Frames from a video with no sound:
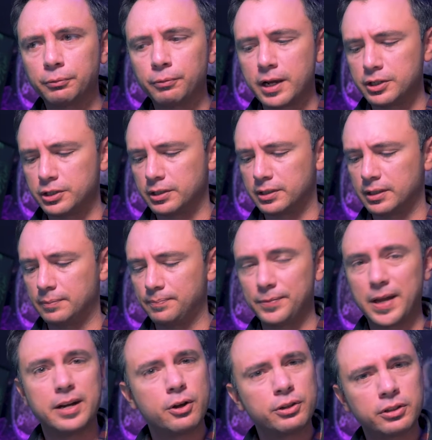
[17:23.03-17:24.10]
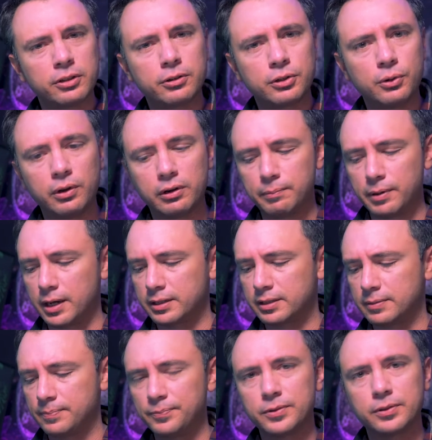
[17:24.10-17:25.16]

range it did. I know it's under 200 bucks.